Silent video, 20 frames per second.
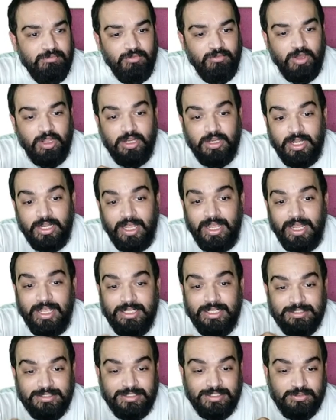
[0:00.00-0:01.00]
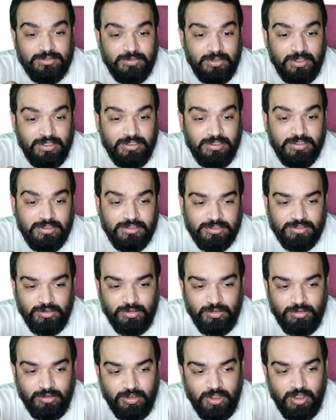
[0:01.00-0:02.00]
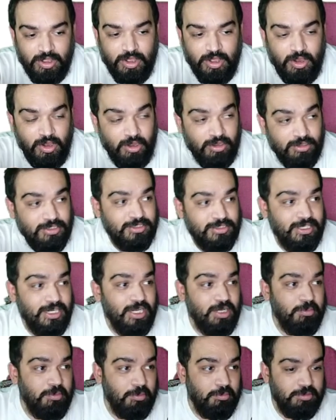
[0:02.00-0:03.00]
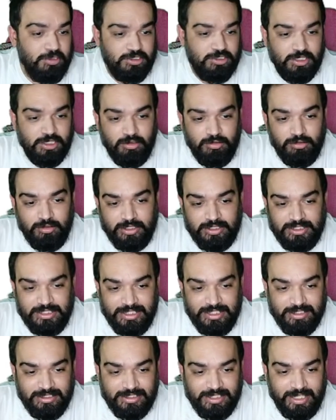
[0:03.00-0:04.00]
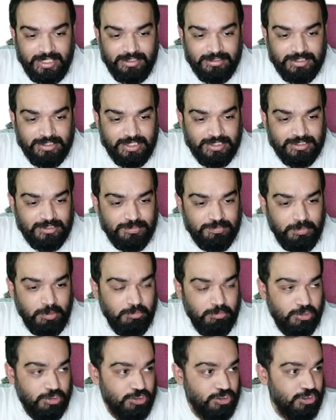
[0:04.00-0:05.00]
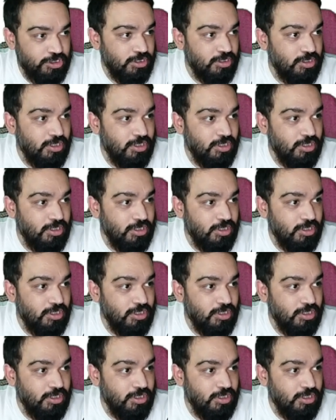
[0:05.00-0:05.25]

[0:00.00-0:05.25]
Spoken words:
one as this one. So all the three are published now. You can see the status as published.